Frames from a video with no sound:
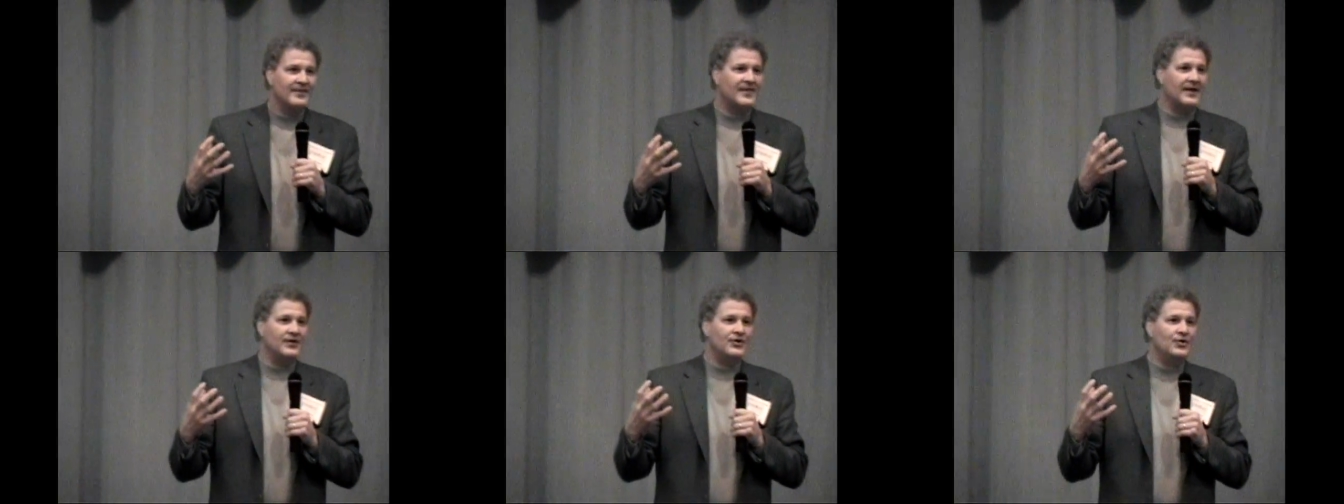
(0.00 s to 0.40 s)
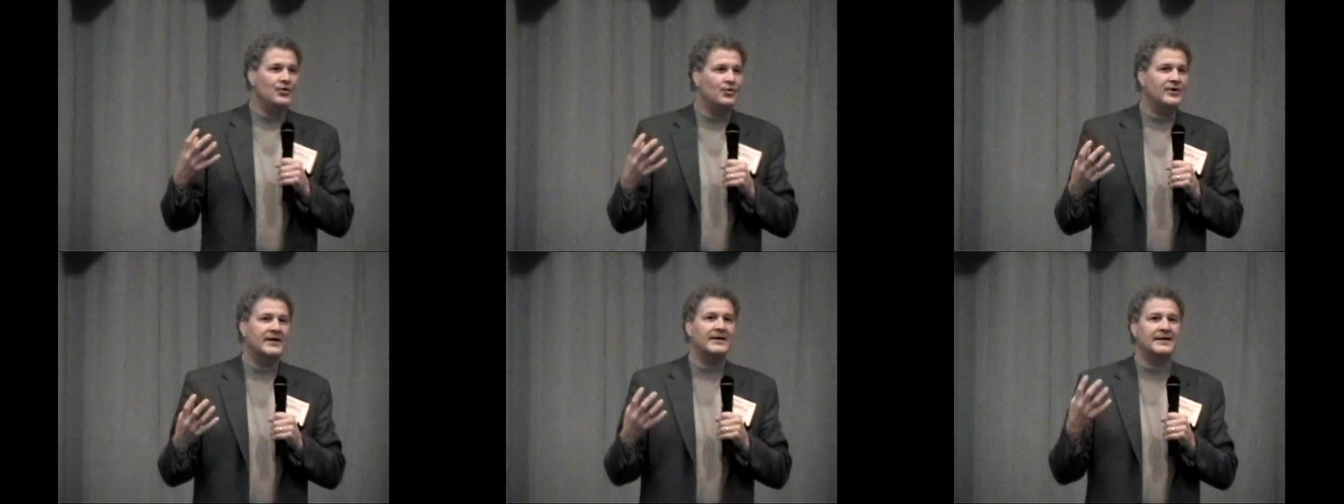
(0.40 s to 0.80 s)
that
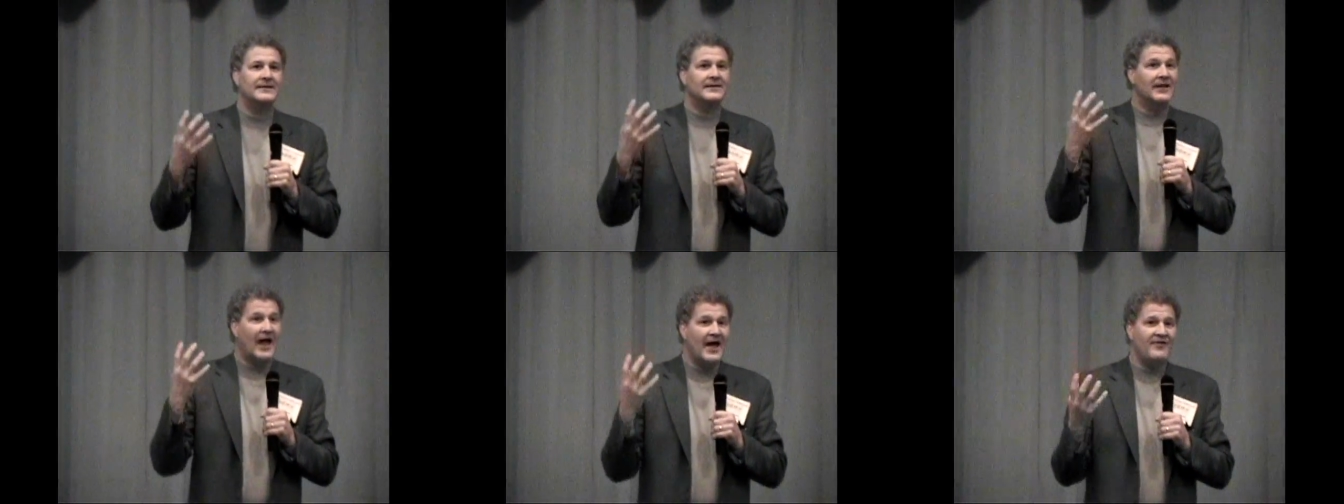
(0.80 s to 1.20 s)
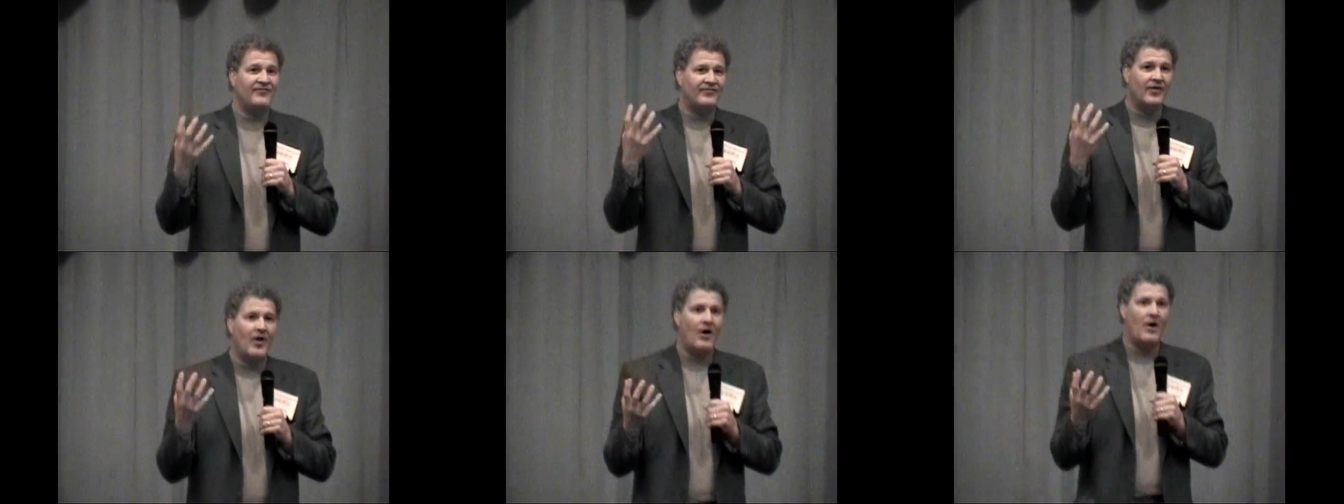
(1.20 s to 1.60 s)
you can,
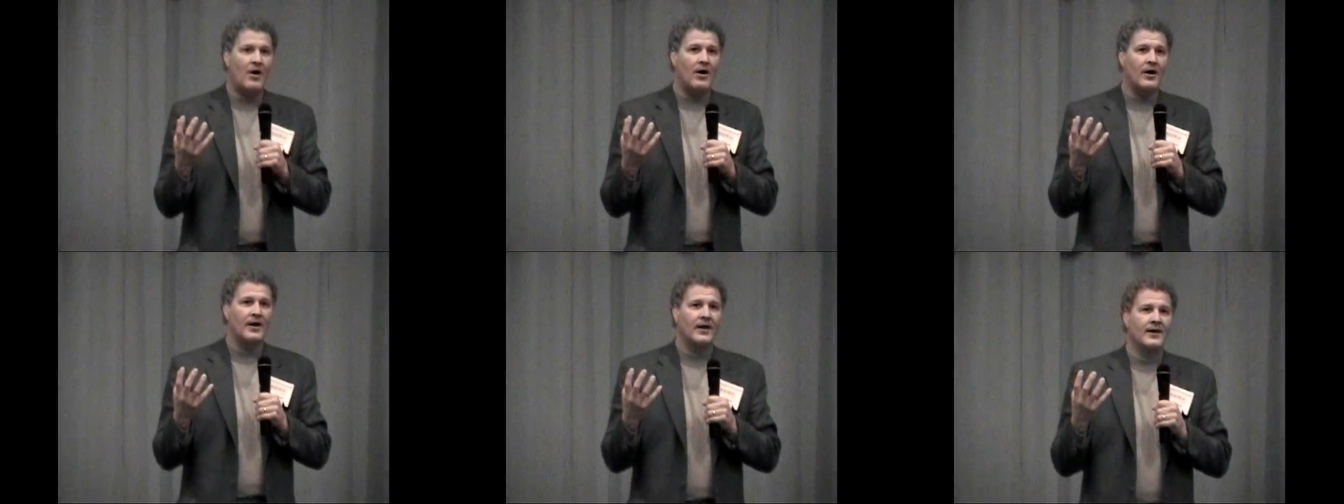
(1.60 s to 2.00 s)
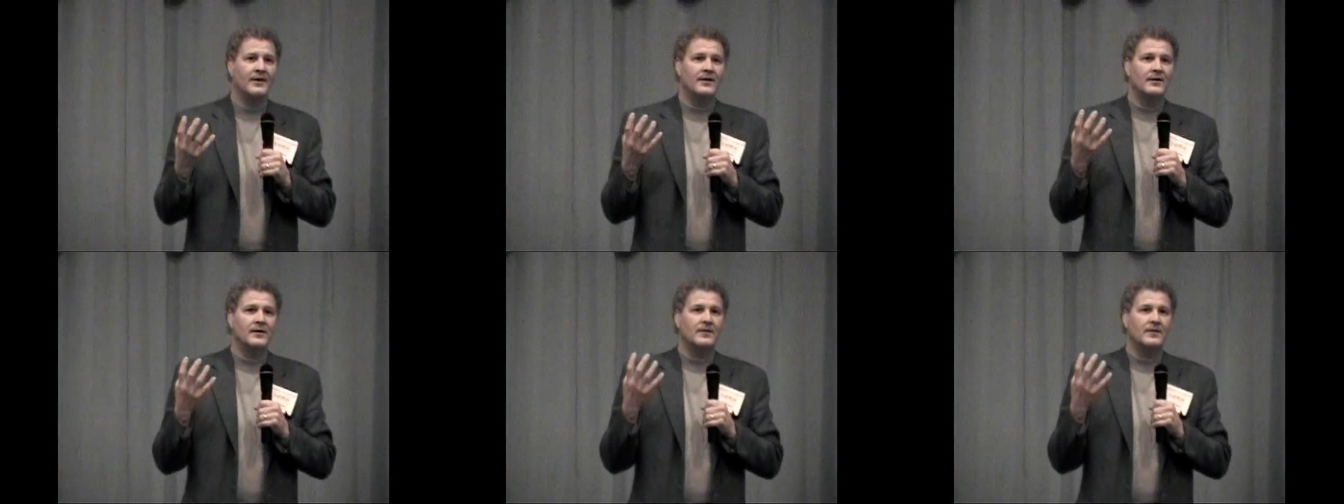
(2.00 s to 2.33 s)
lifelong,